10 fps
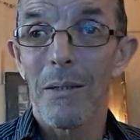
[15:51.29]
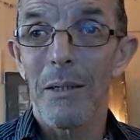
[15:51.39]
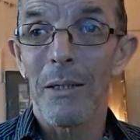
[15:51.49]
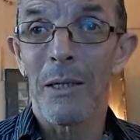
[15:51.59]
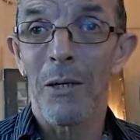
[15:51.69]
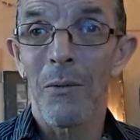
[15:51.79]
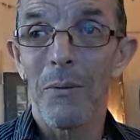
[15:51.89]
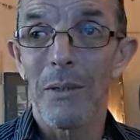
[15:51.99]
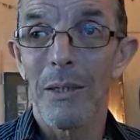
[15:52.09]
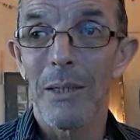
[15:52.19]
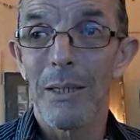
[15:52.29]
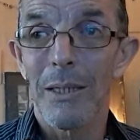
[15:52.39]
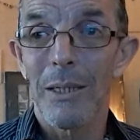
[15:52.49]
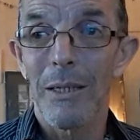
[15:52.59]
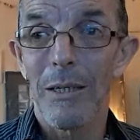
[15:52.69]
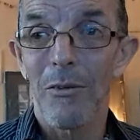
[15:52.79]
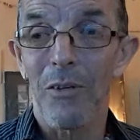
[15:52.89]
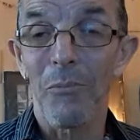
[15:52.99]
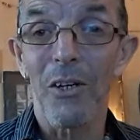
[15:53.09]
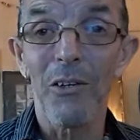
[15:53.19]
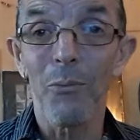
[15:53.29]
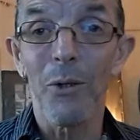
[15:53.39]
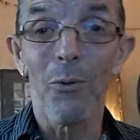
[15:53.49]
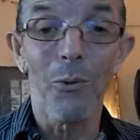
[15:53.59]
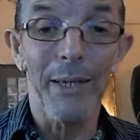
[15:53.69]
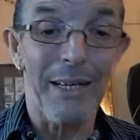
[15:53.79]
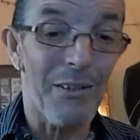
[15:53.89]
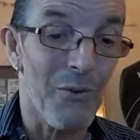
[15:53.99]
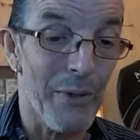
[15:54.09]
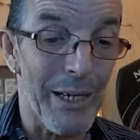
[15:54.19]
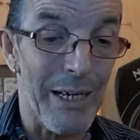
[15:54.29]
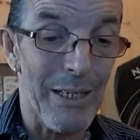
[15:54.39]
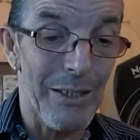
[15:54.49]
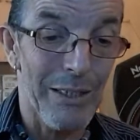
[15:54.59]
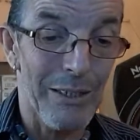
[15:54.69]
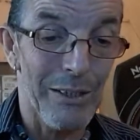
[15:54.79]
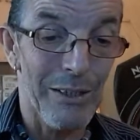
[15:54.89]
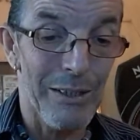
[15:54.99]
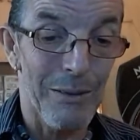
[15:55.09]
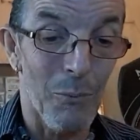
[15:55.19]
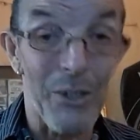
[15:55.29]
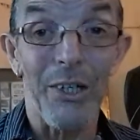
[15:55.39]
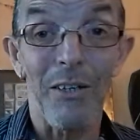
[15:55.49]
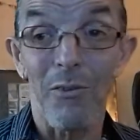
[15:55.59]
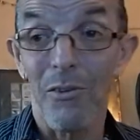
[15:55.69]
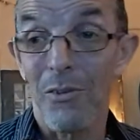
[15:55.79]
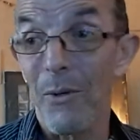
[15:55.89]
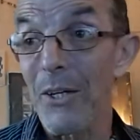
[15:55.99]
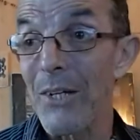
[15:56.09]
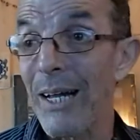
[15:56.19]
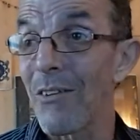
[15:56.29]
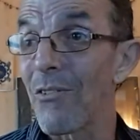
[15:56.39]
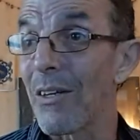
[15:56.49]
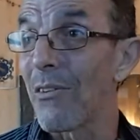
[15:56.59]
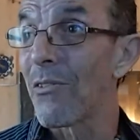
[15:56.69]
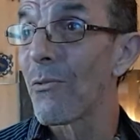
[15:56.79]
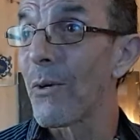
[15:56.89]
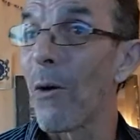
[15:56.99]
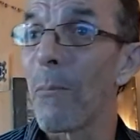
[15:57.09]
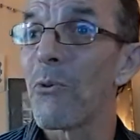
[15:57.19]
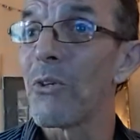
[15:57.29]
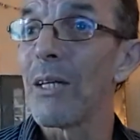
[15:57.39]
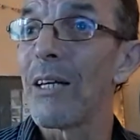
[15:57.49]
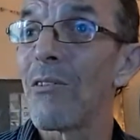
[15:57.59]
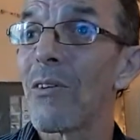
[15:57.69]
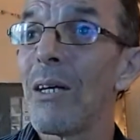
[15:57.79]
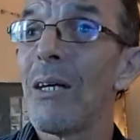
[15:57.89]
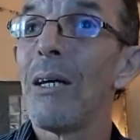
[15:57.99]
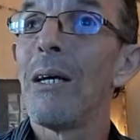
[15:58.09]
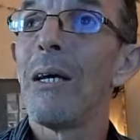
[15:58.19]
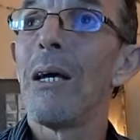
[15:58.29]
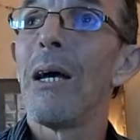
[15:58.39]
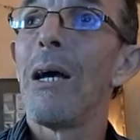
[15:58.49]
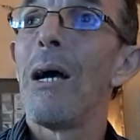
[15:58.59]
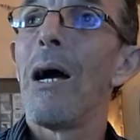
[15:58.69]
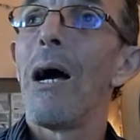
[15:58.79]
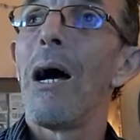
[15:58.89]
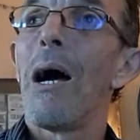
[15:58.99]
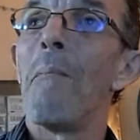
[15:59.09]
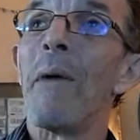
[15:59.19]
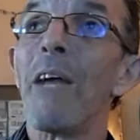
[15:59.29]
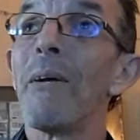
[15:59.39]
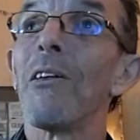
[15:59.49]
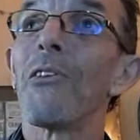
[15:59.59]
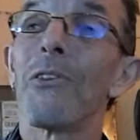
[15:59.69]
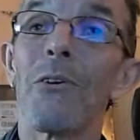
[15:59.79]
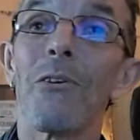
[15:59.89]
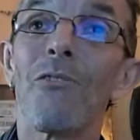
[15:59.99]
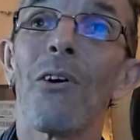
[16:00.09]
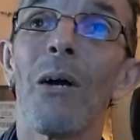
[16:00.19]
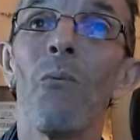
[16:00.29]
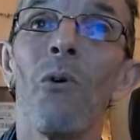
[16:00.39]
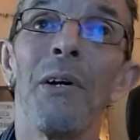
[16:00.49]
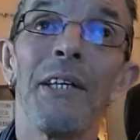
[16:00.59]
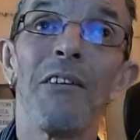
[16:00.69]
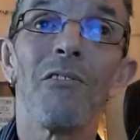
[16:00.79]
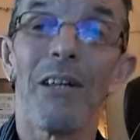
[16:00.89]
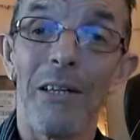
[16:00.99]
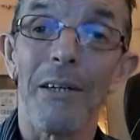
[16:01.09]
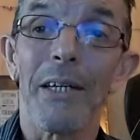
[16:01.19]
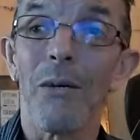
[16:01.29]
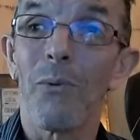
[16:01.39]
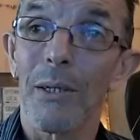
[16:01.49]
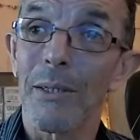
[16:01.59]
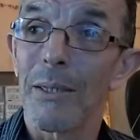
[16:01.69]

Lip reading: You know, sometimes we all get 3 wishes, 3 chances, 3 opportunities, and maybe the third time one is the lucky one.